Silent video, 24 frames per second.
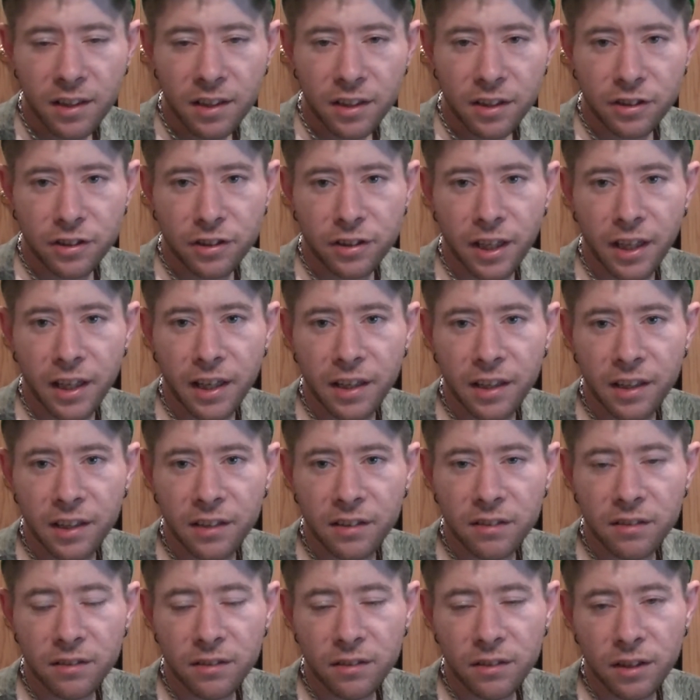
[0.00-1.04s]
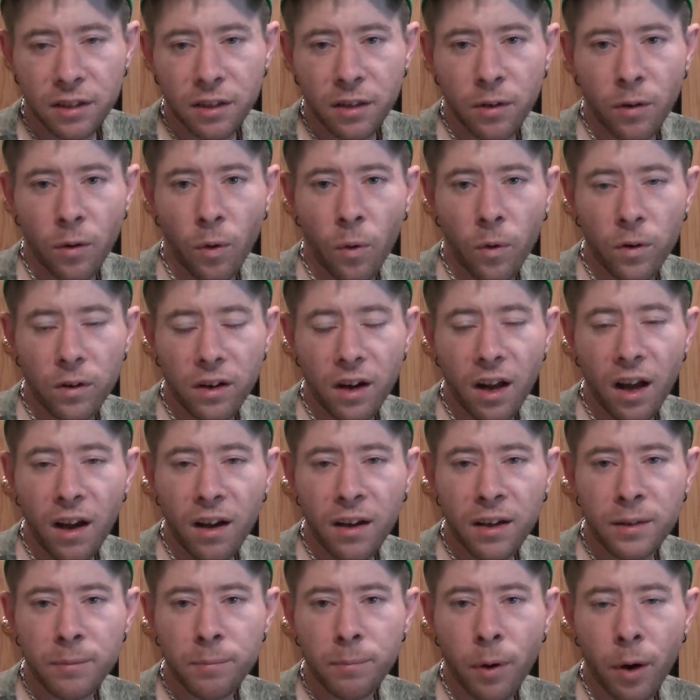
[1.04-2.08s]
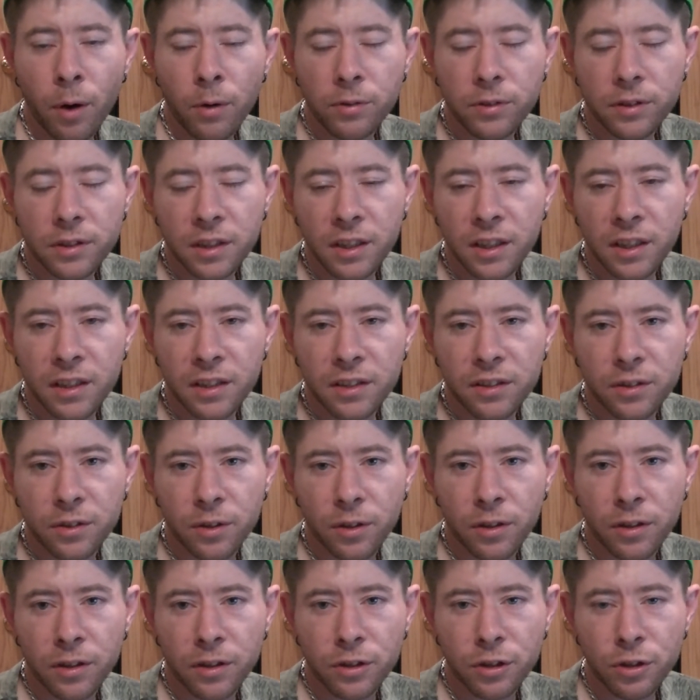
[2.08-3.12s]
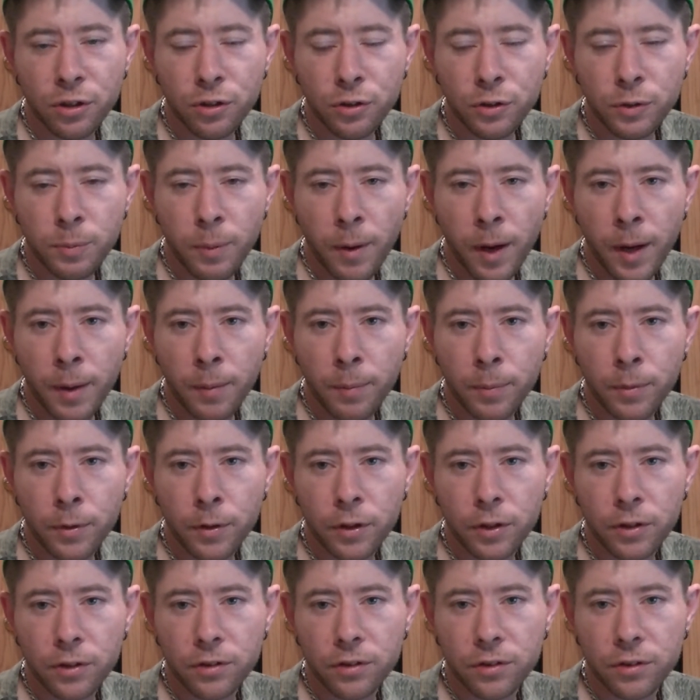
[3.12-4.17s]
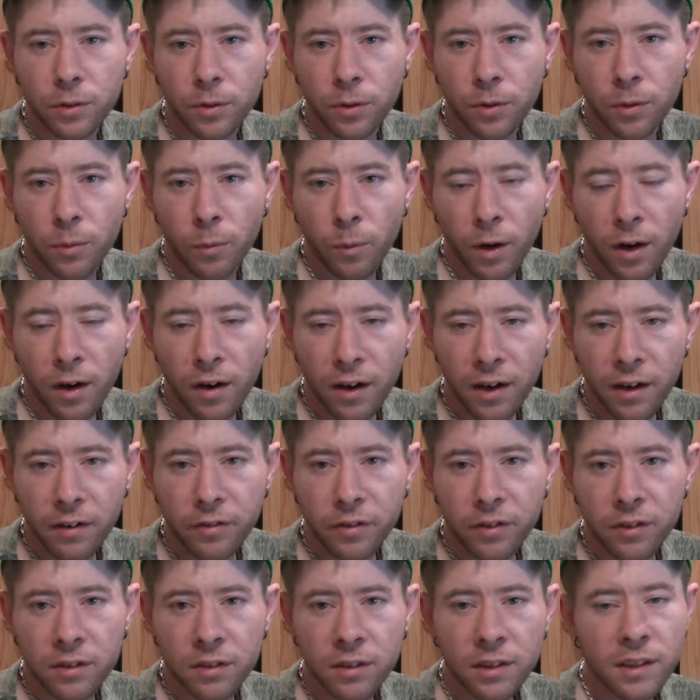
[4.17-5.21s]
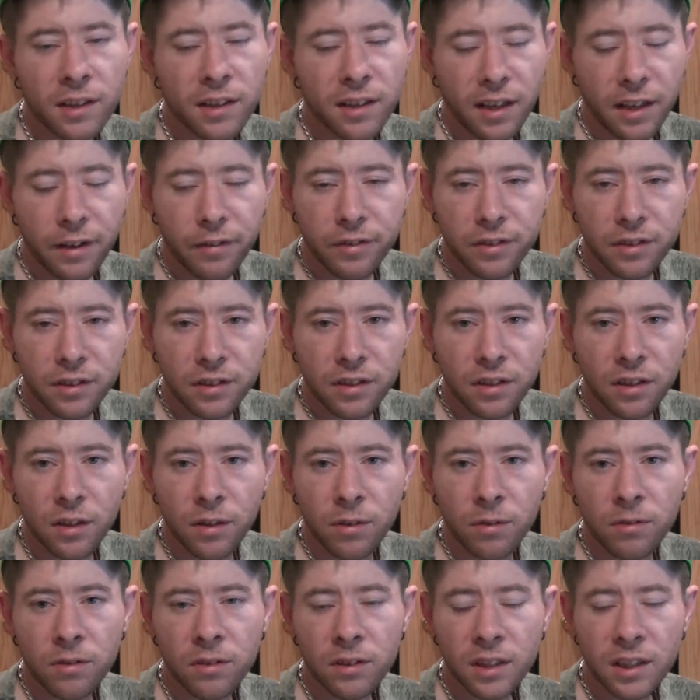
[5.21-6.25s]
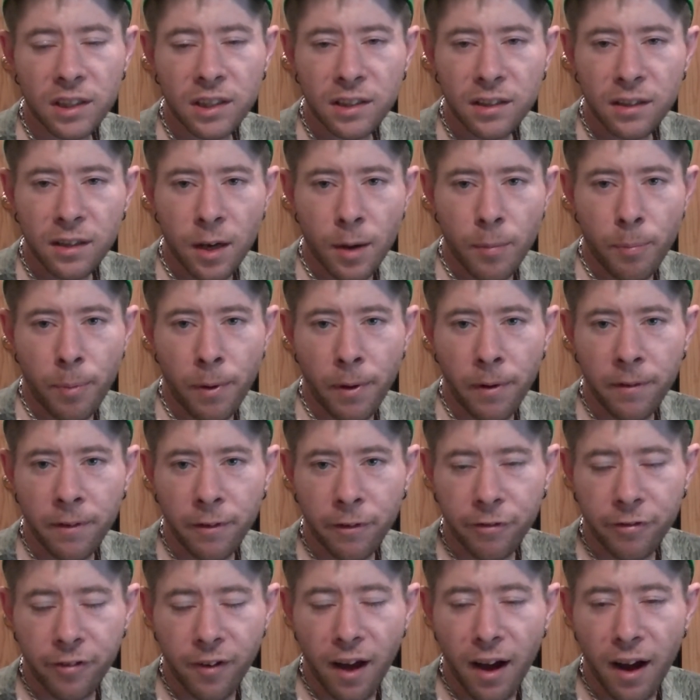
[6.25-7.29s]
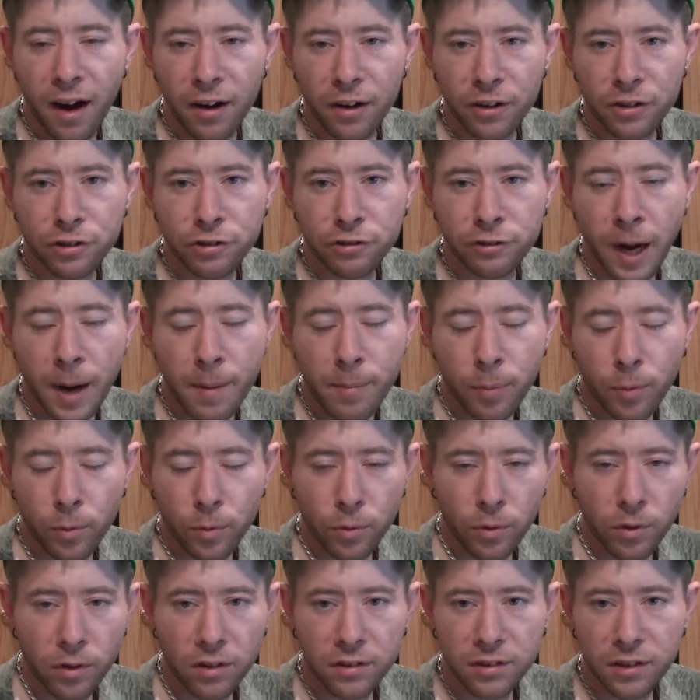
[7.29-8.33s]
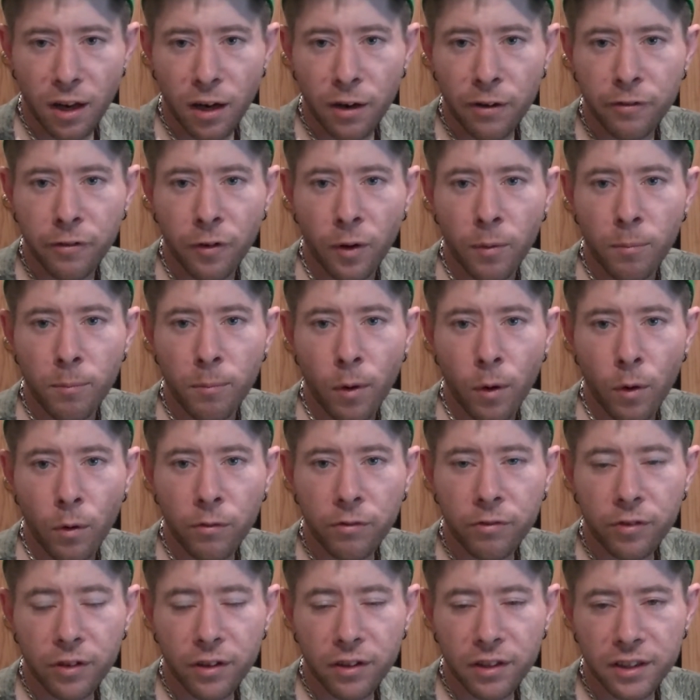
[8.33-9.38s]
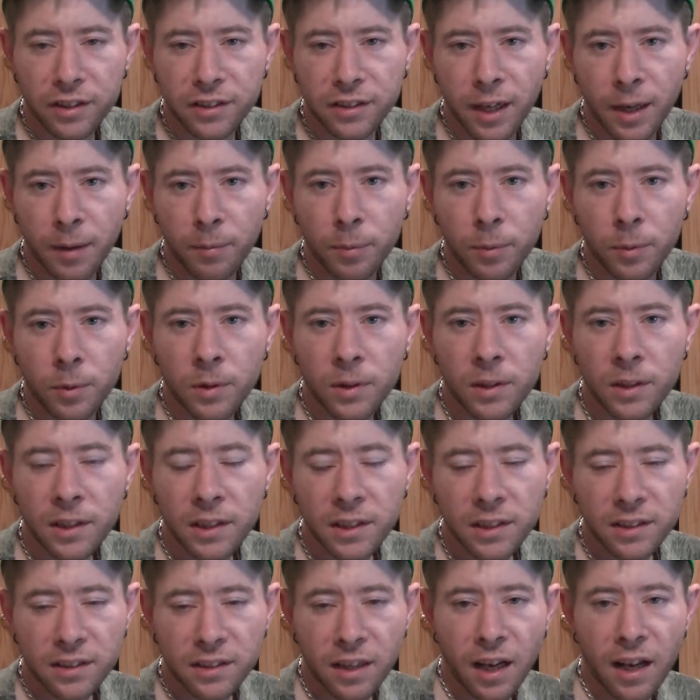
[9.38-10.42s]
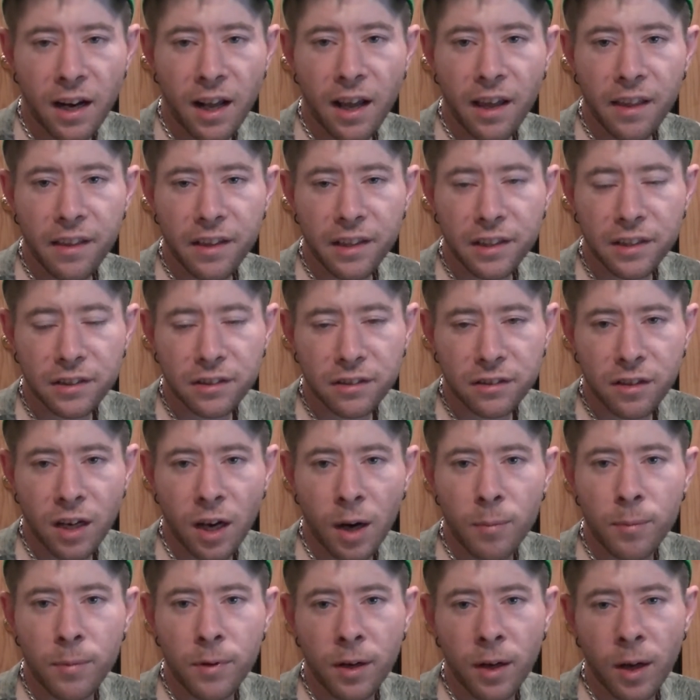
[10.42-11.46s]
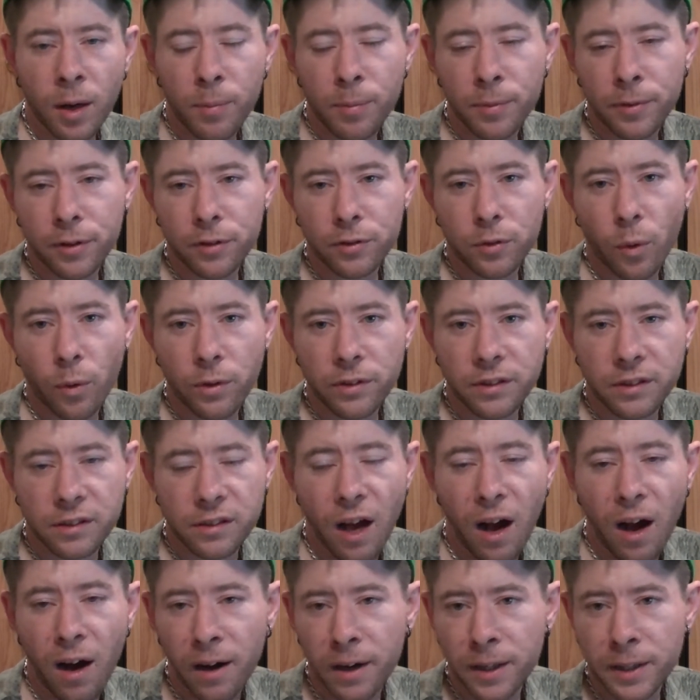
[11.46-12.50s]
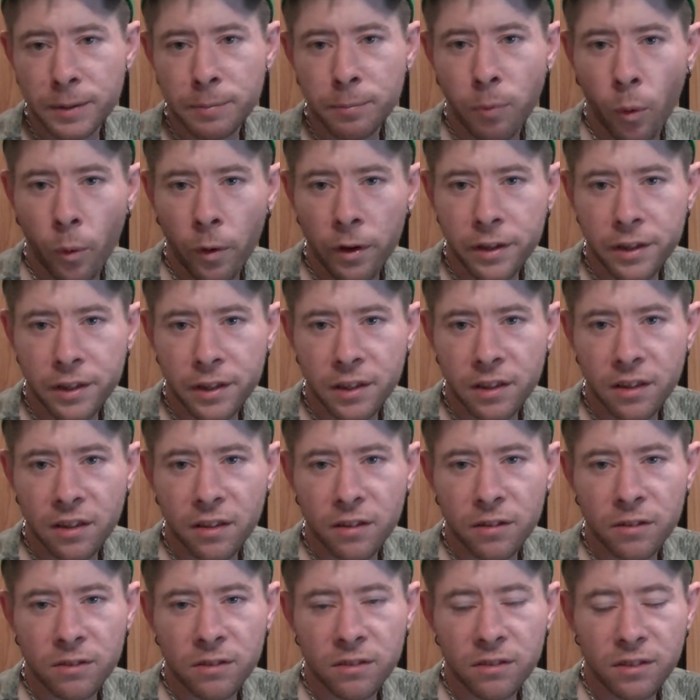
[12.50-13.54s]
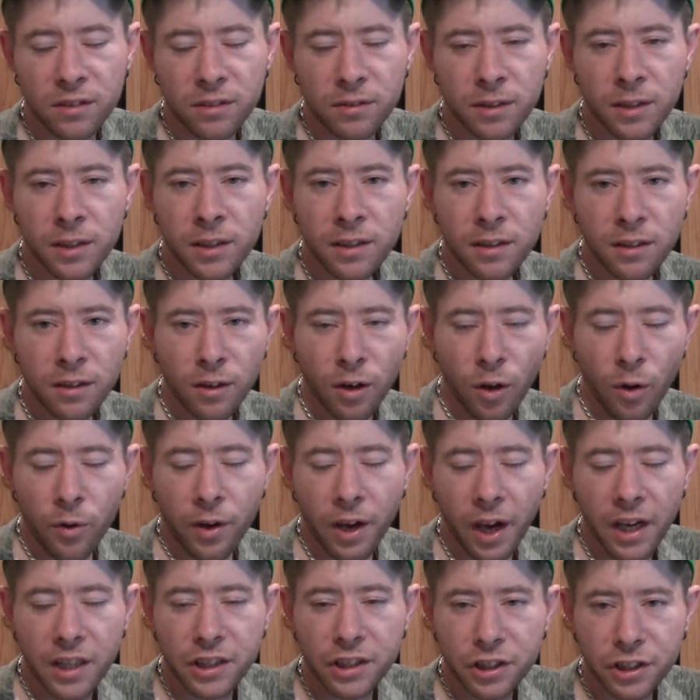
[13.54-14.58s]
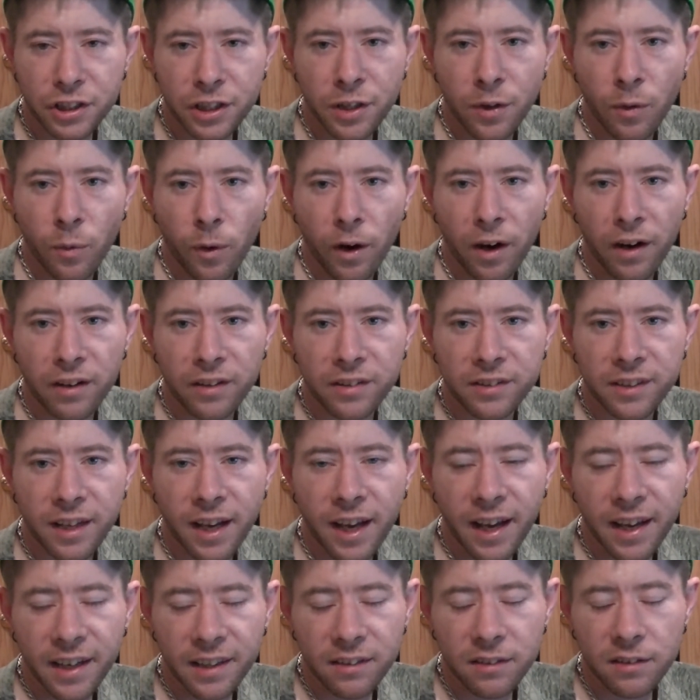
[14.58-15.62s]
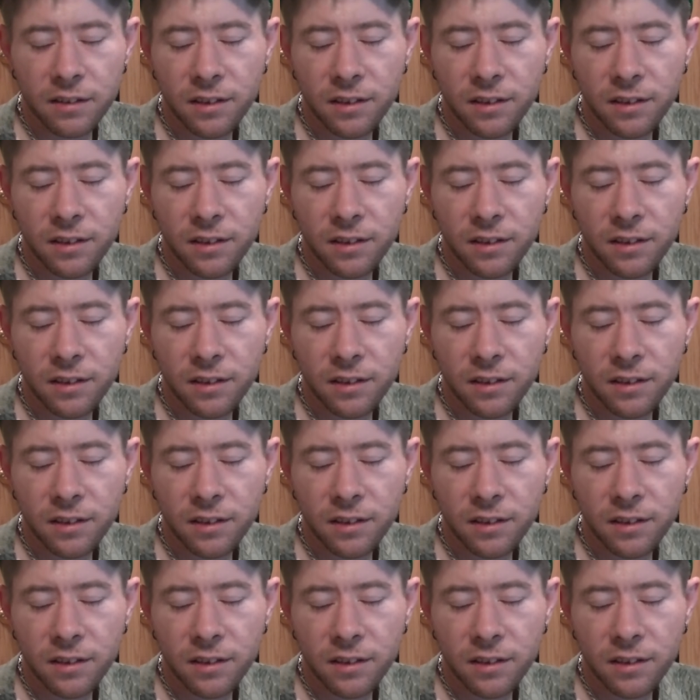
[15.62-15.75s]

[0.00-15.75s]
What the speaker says: You see it in, online postings or in newspapers or wherever. Even, a flyer stapled on a telephone pole, for example, saying, hey, this is coming up, and there's always signs pointing you to their location or where it's at.